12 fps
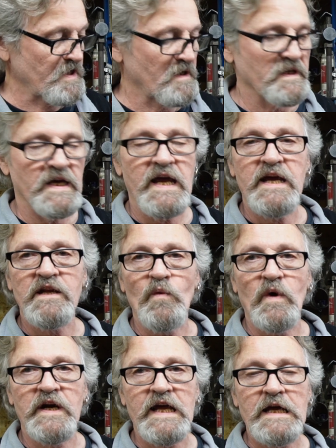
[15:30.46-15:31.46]
on the
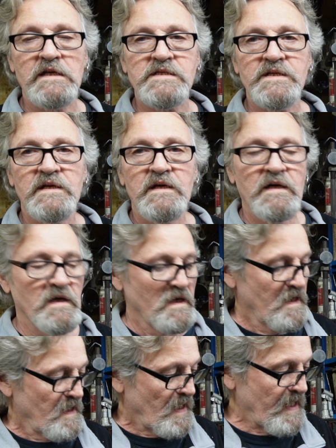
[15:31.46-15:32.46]
81 heads,
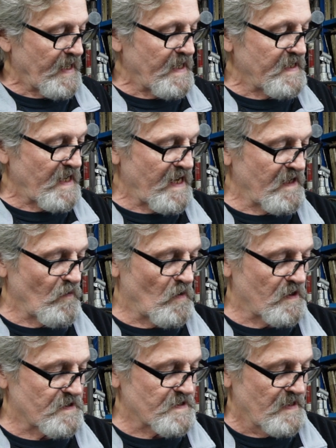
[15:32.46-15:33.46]

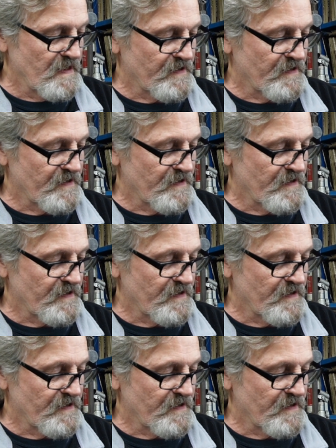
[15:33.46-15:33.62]
8081s.